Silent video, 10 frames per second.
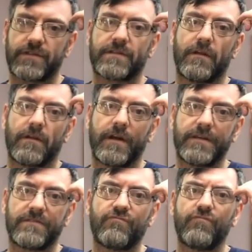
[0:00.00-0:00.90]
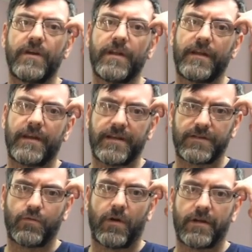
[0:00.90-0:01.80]
crystal, guys. Really
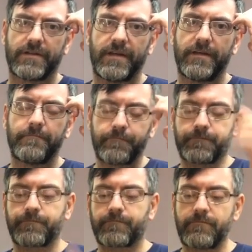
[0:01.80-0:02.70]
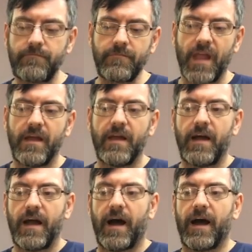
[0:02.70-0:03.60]
nice quality.
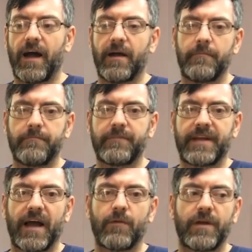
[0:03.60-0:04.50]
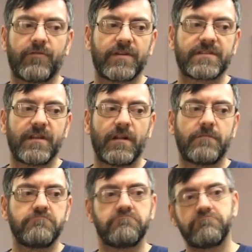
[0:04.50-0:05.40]
Galloway
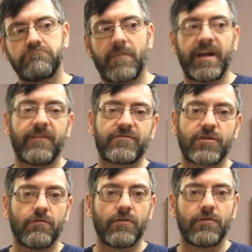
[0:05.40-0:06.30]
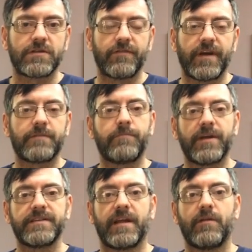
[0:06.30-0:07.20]
crystal, I haven't sold loads of it,
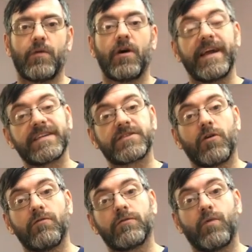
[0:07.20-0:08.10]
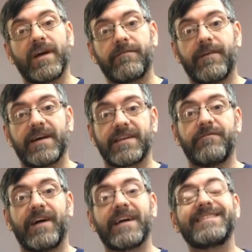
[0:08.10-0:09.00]
but I tell you what, it sold quite fast.
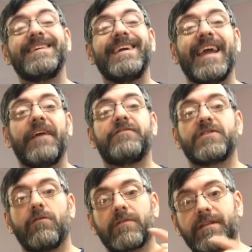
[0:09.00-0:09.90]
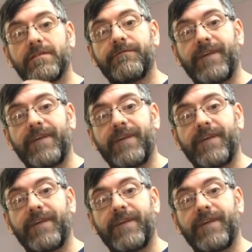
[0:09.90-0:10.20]
In fact, it sold